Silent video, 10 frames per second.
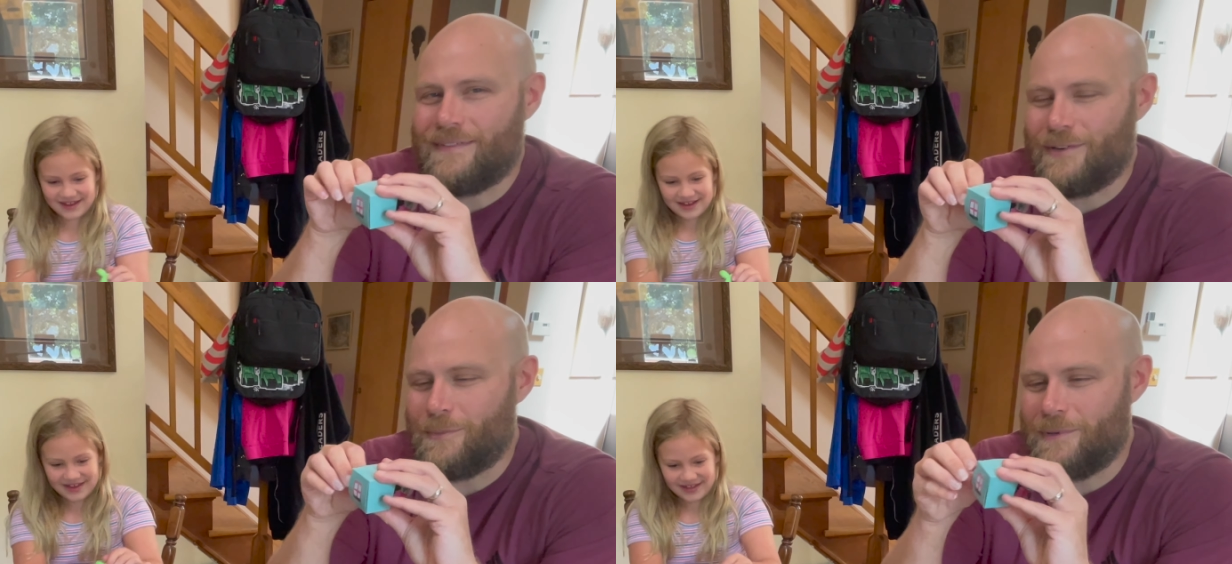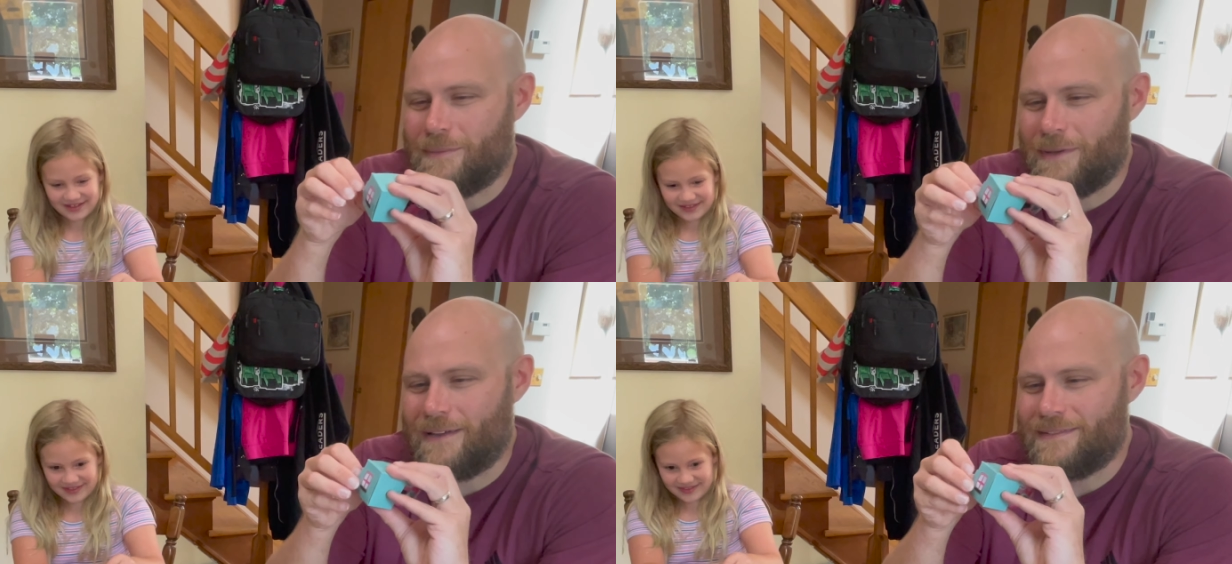Speaker 1: to open
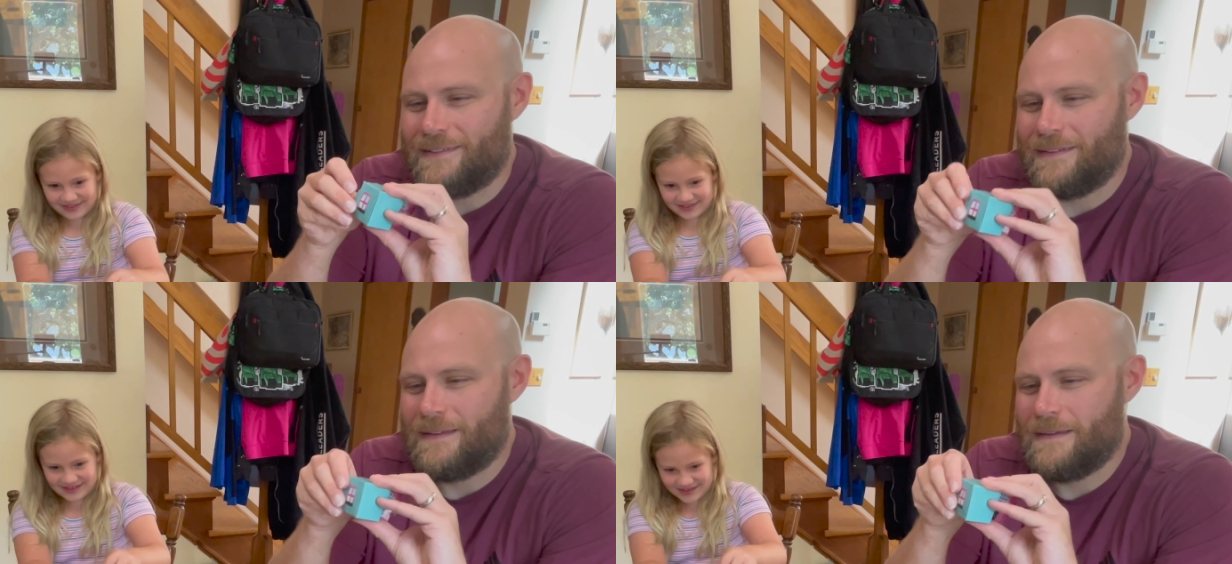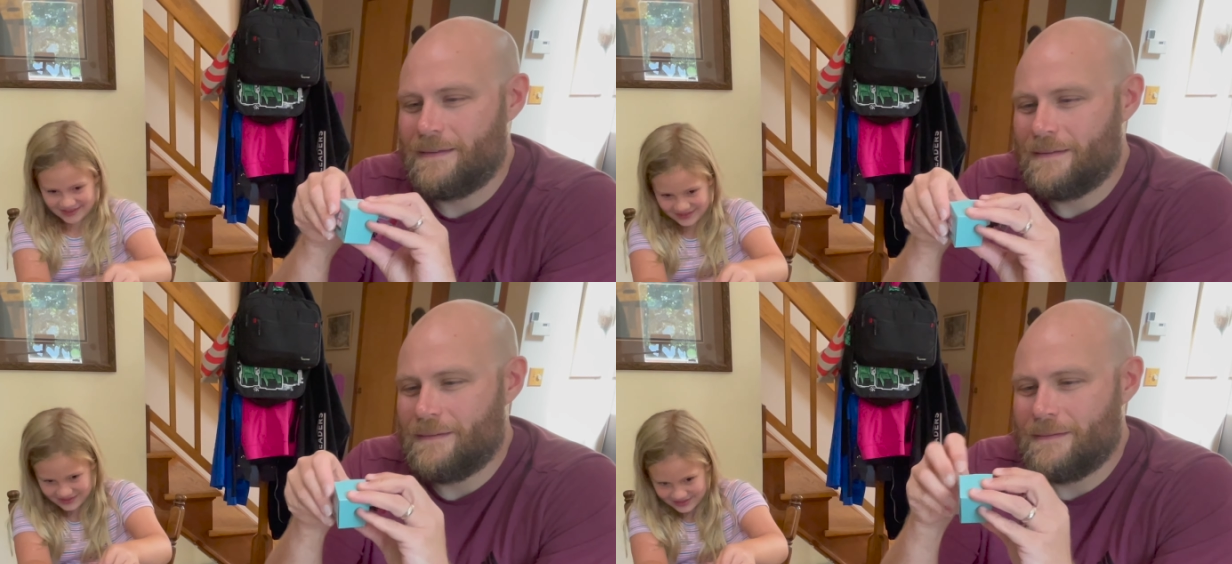them, guys.
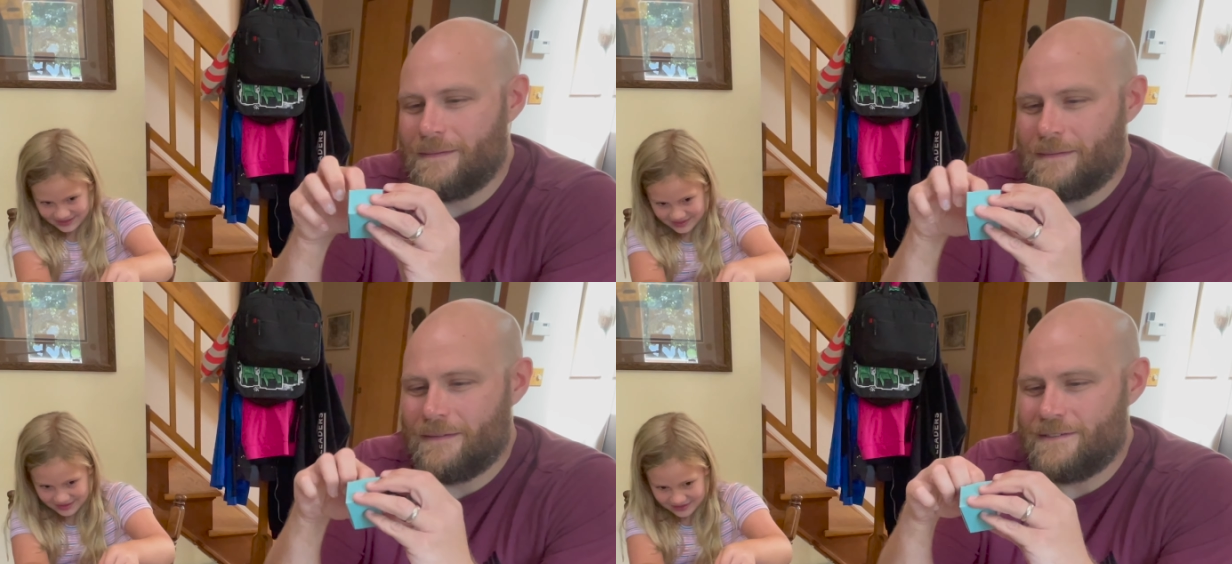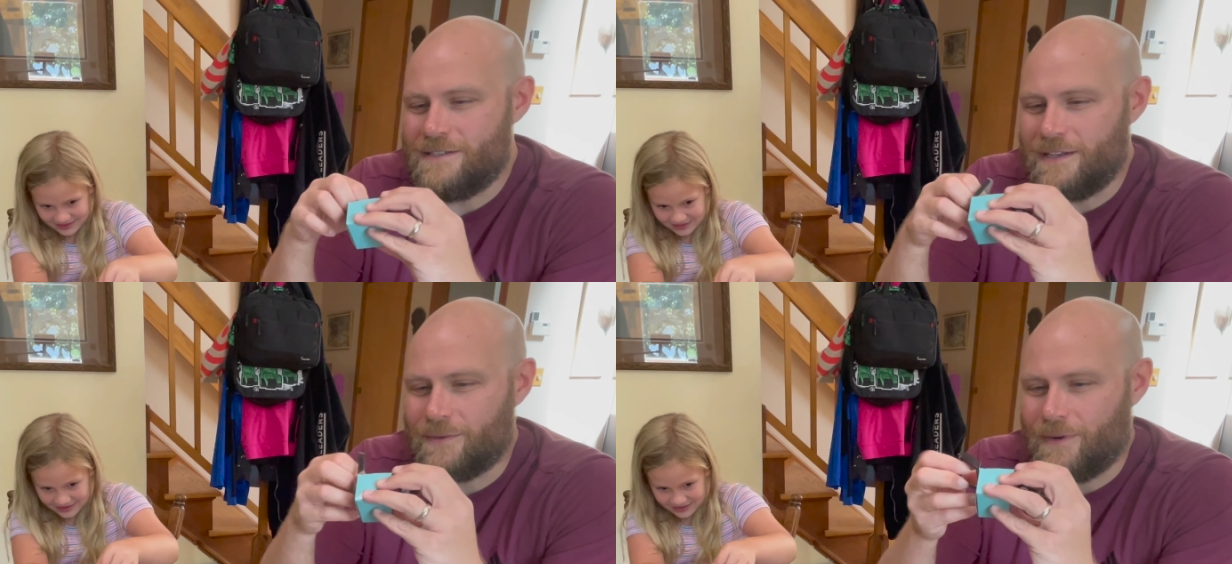She
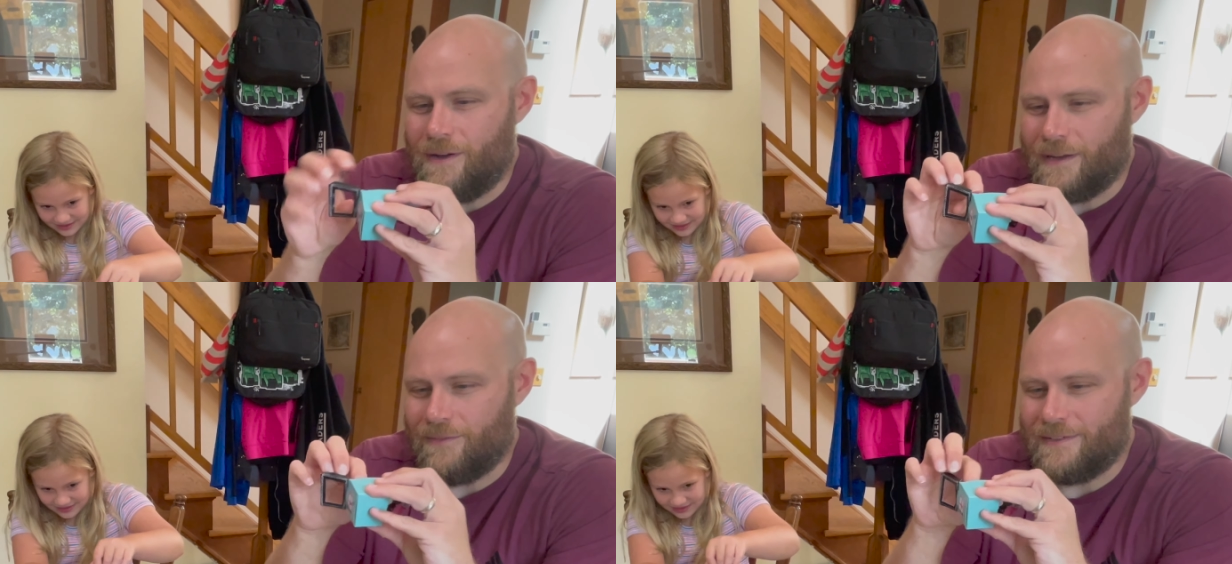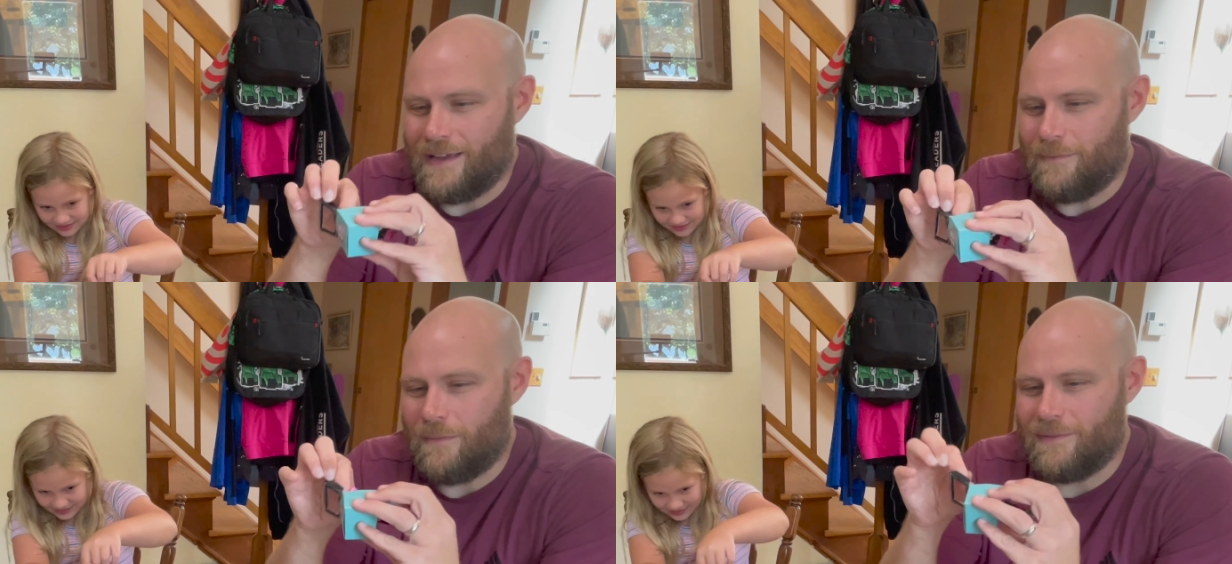did it wrong every
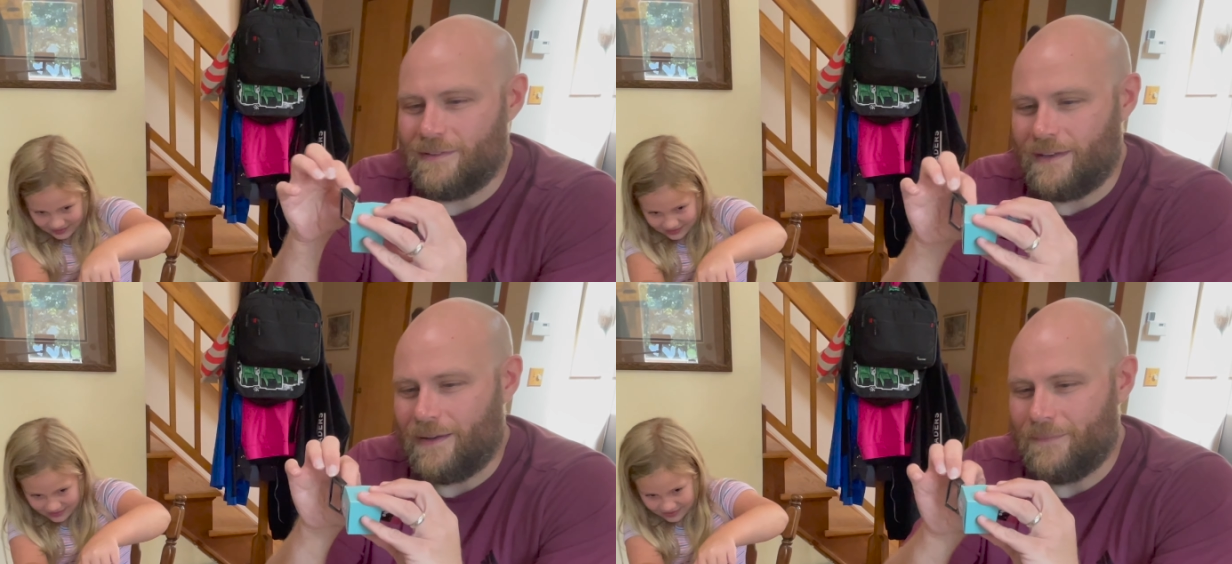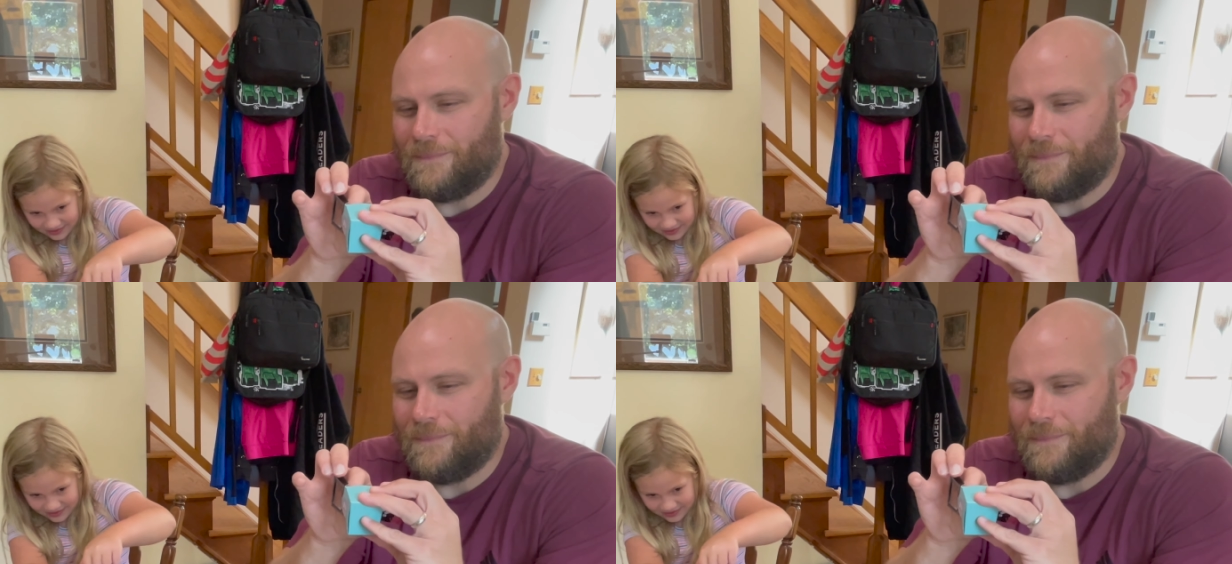time up until now. All